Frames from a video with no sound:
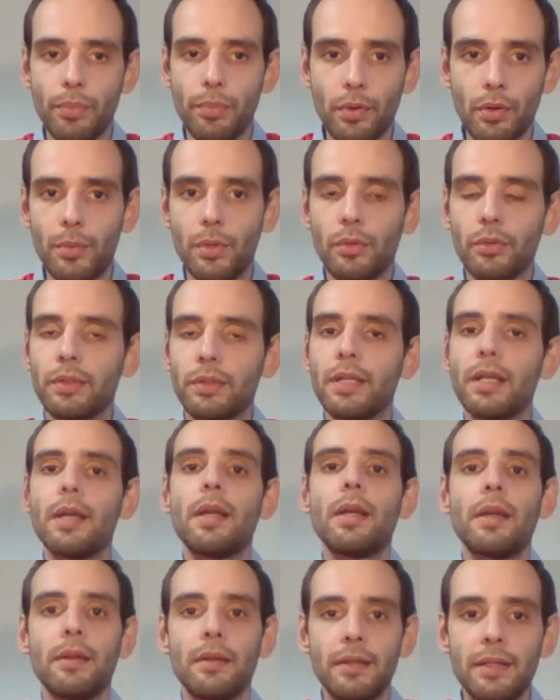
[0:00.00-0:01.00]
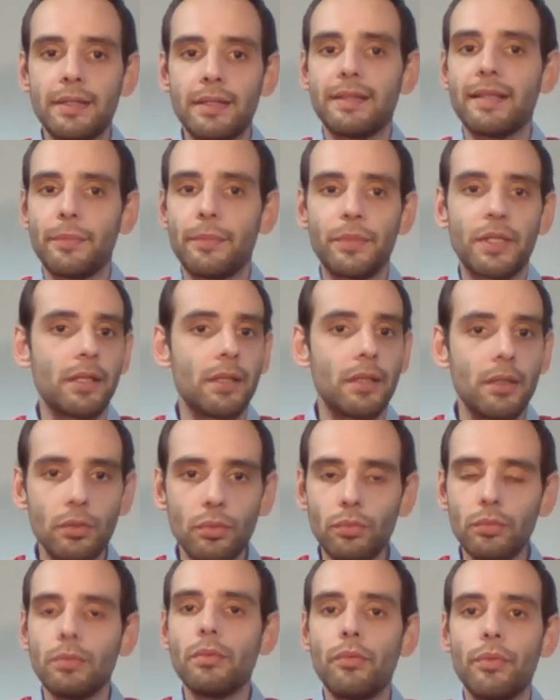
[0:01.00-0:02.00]
to promote, it's something
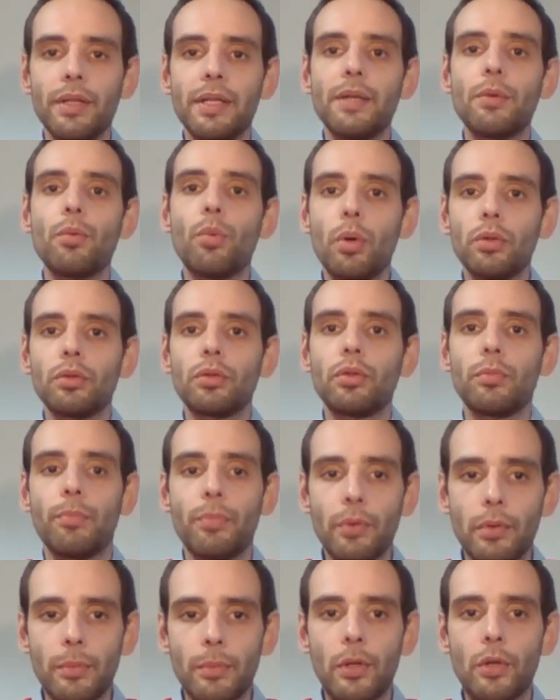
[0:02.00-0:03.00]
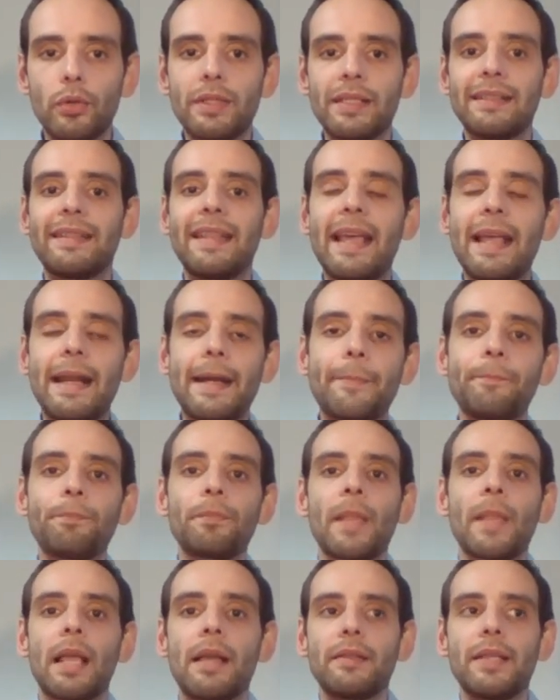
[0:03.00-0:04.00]
you really want to promote,
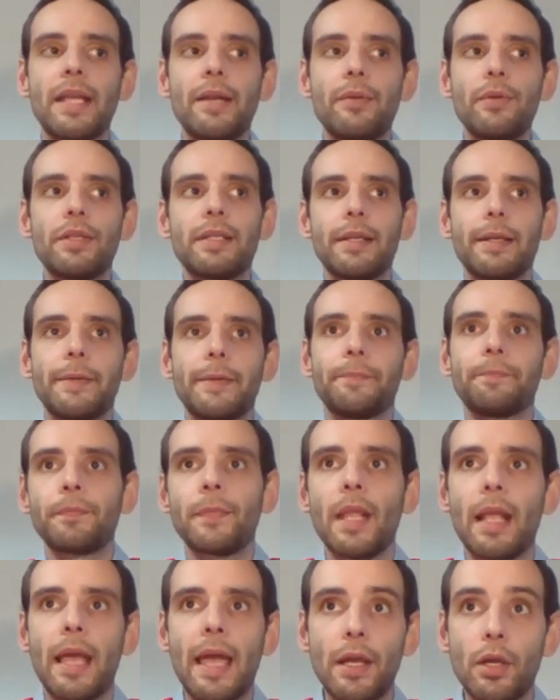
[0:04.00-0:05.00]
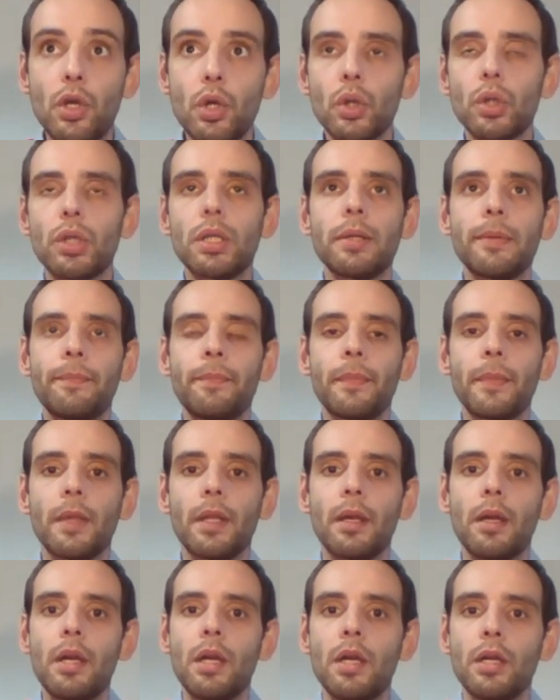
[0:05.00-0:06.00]
then there is a good
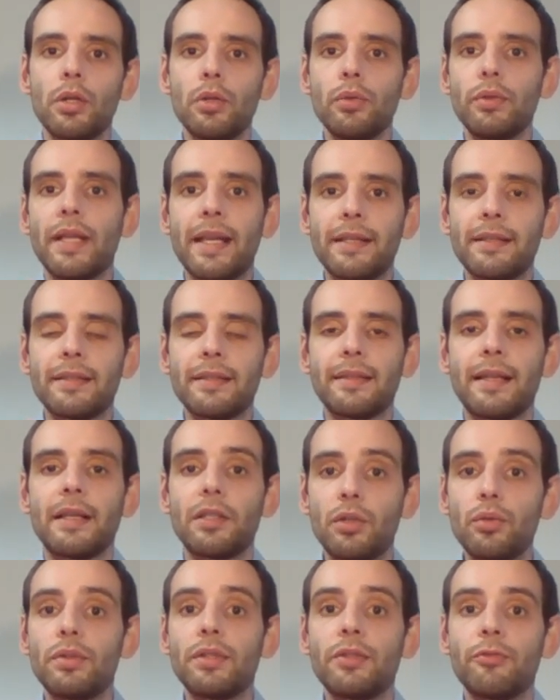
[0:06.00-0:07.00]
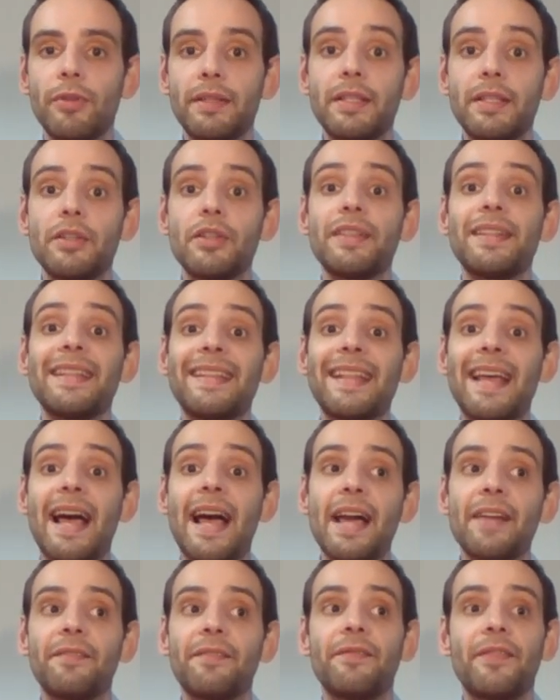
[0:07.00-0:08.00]
exercise, good strategy
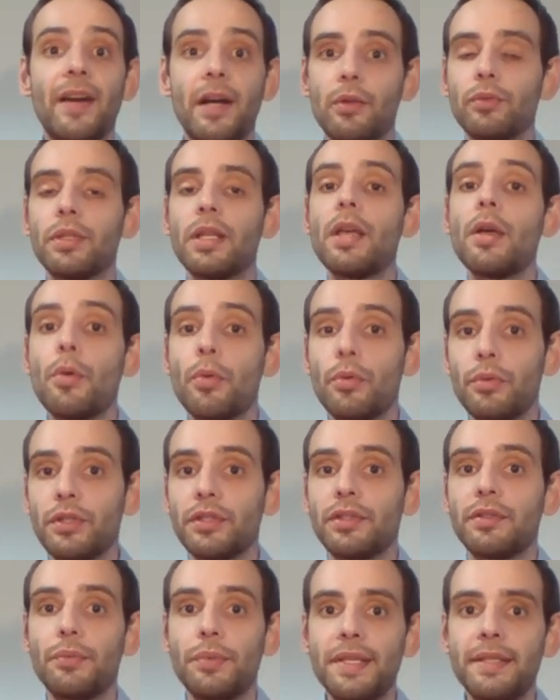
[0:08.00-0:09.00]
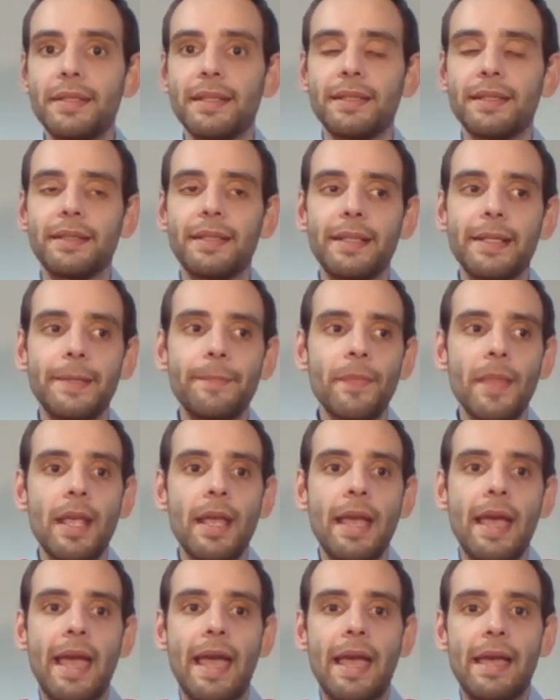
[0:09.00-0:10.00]
that I found just recently.
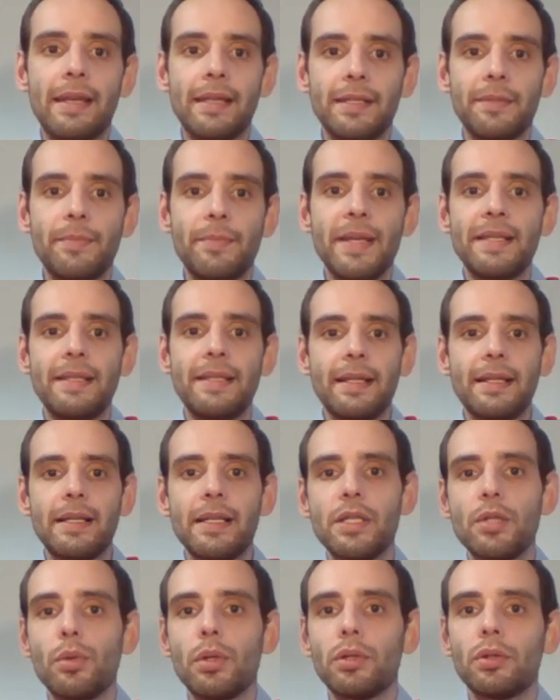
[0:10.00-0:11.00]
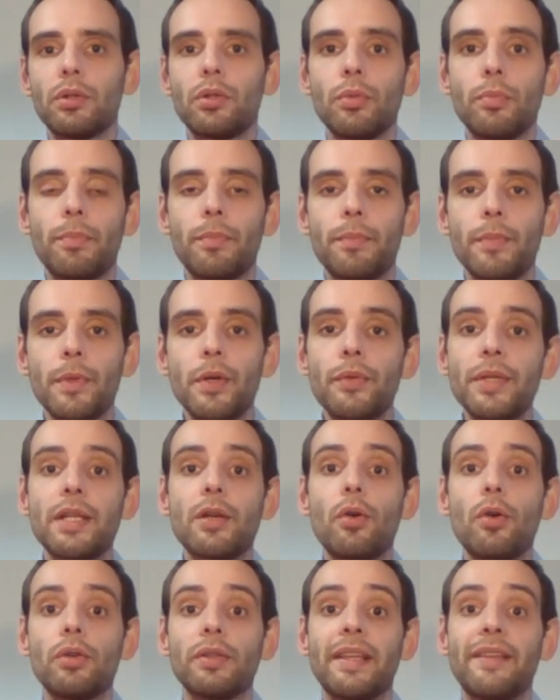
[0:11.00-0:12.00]
And it's basically you want to
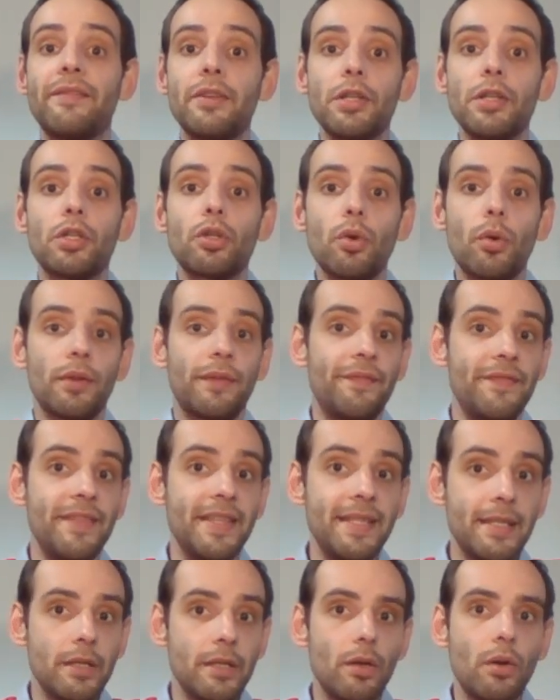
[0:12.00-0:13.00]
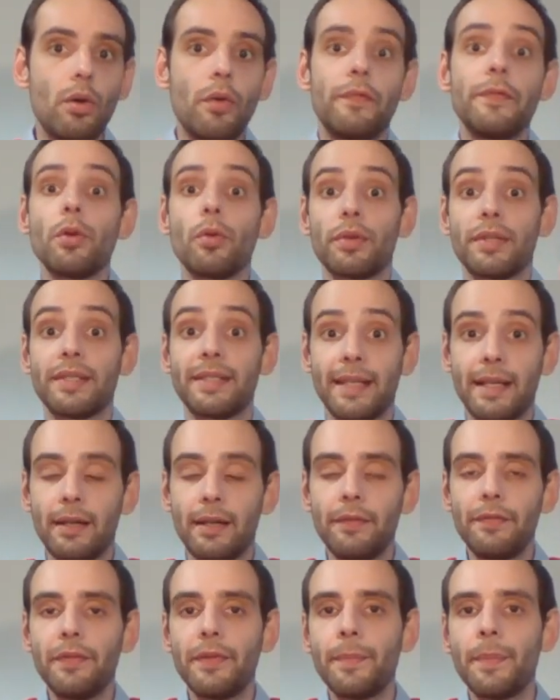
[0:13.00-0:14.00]
record a very short video of
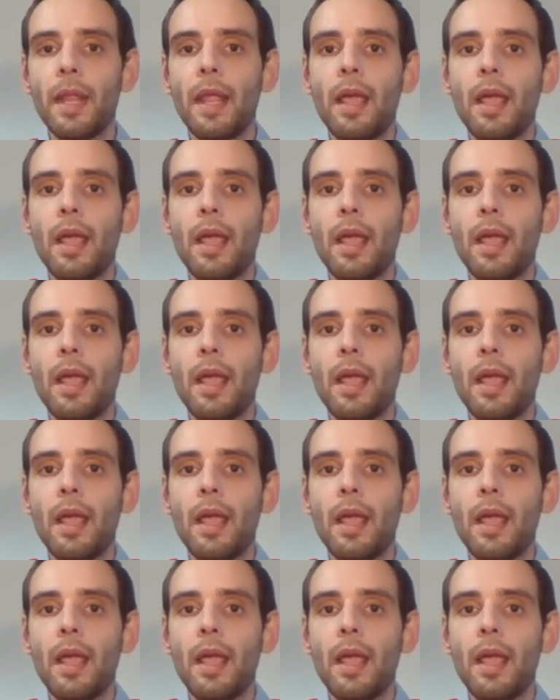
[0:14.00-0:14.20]
yourself.